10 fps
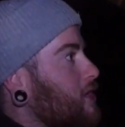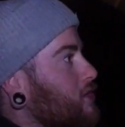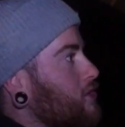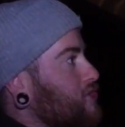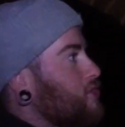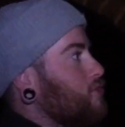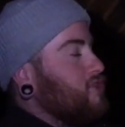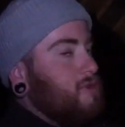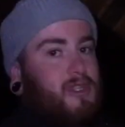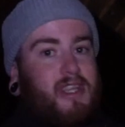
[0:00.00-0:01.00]
used to do
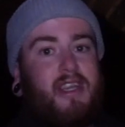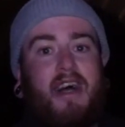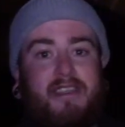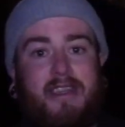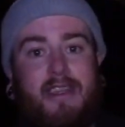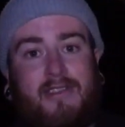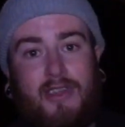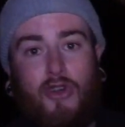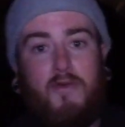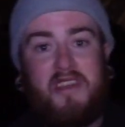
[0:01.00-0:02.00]
some really nasty things to
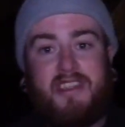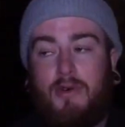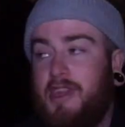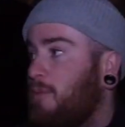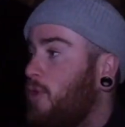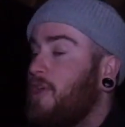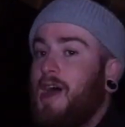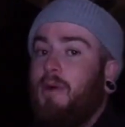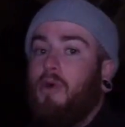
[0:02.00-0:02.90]
the convicts while they were